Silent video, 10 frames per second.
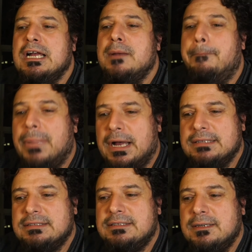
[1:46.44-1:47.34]

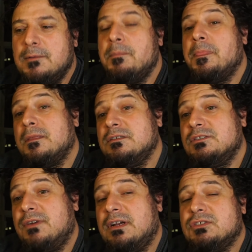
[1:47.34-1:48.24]
But as
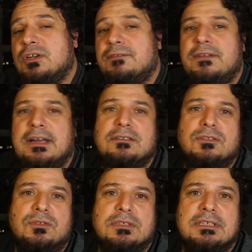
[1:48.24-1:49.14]
far as I found,
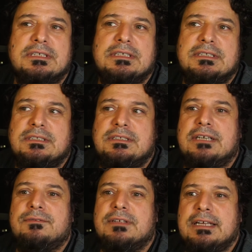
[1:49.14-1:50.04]
look, it
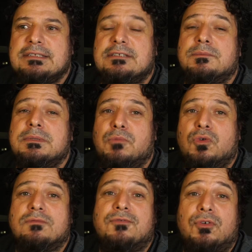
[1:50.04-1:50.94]
definitely adds a little bit
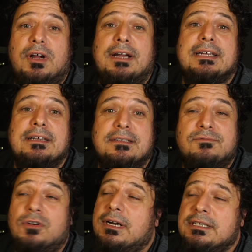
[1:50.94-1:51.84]
more variety, and
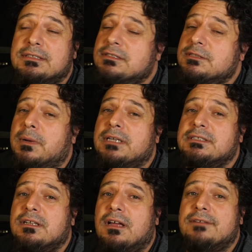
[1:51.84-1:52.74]
variety is the spice
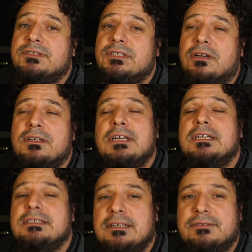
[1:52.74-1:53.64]
of life, so
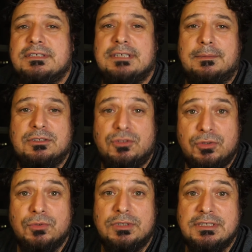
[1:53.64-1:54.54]
definitely something
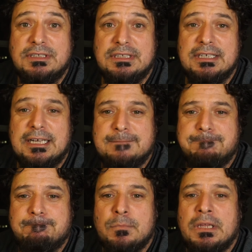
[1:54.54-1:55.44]
to consider.
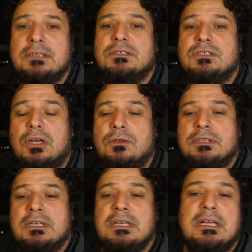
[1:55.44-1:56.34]
So,
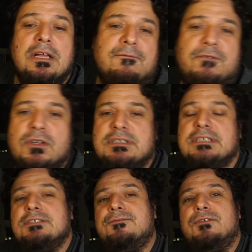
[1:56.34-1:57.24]
first
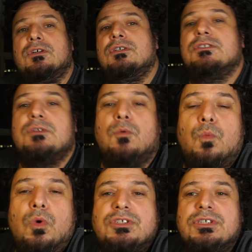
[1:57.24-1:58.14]
things first,
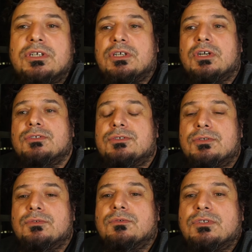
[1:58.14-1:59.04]
what you're going to go
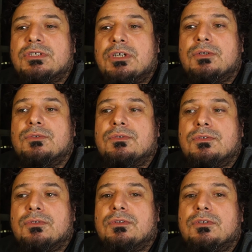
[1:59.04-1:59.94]
through. So, the